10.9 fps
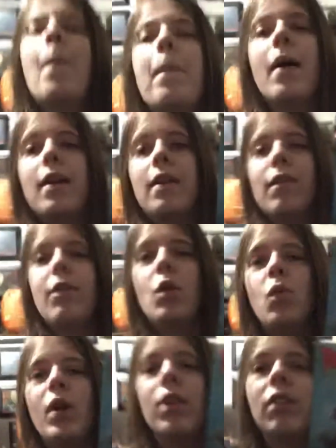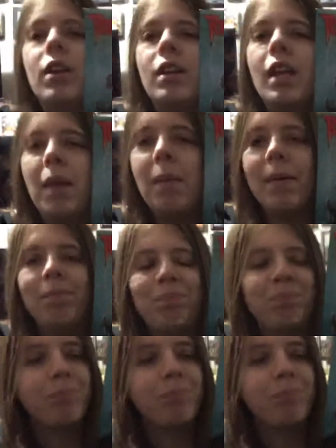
but definitely a weird looking demon.